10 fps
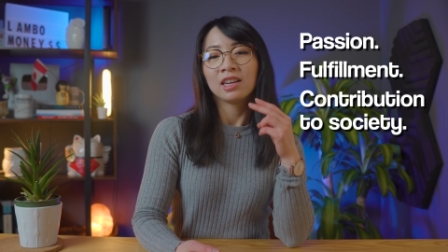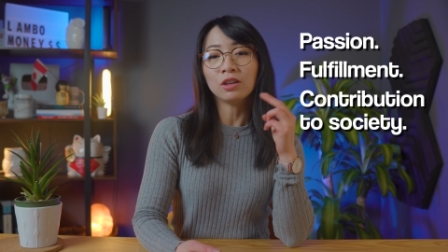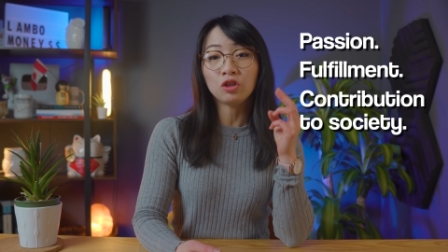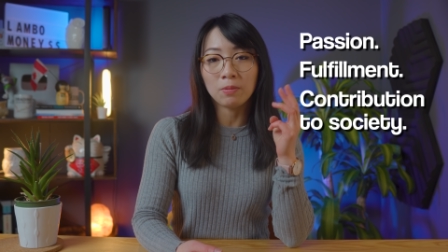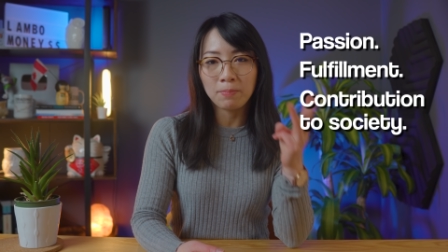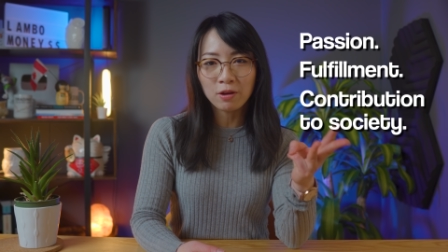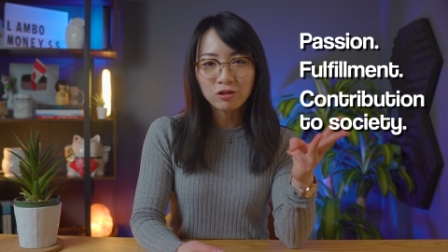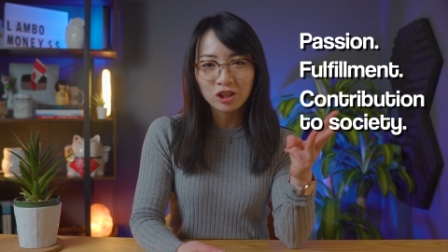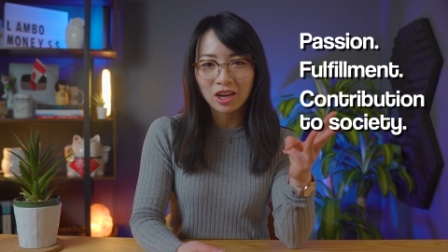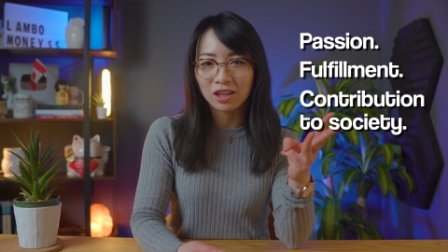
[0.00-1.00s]

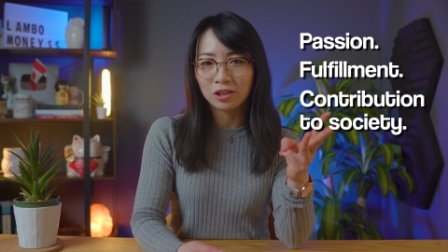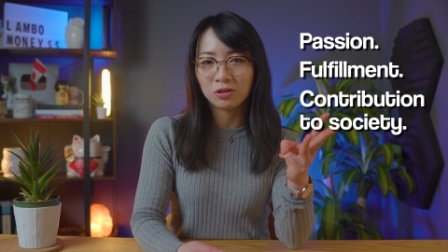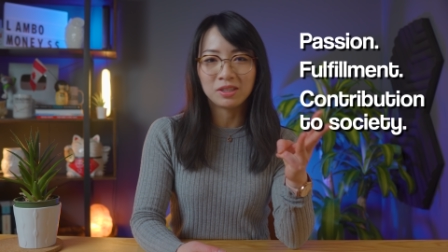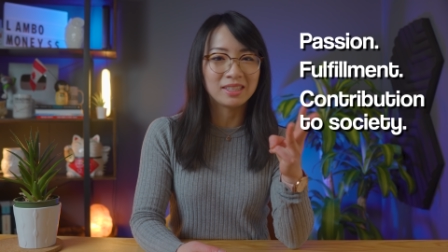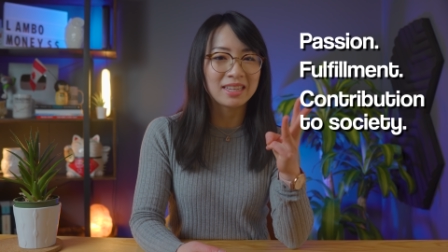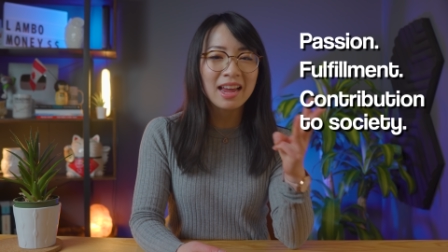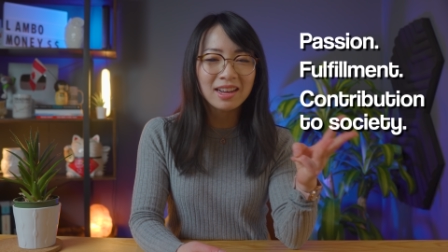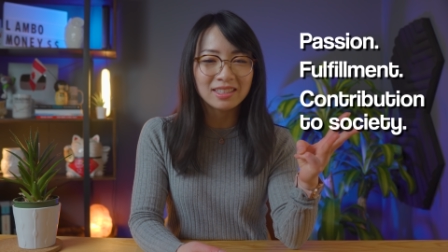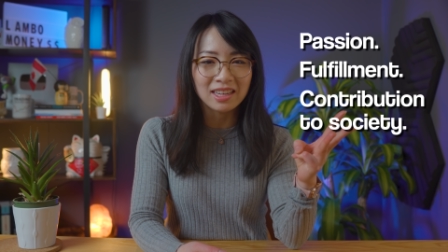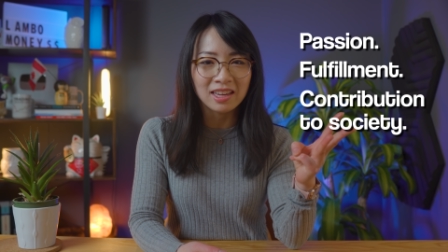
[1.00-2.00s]
contribution to
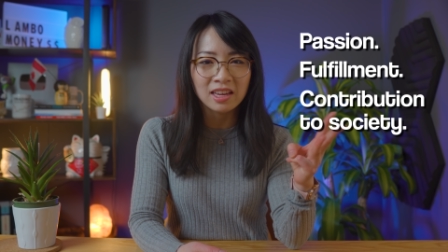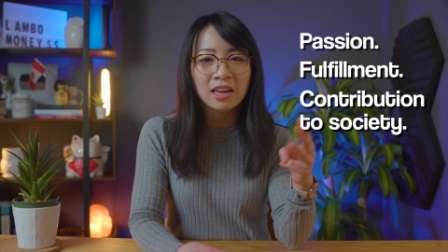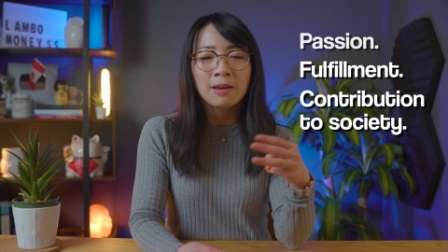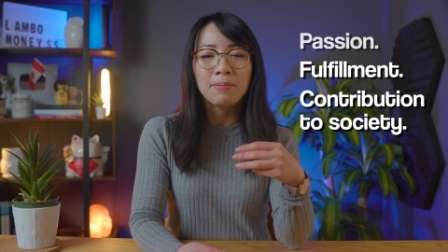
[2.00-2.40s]
society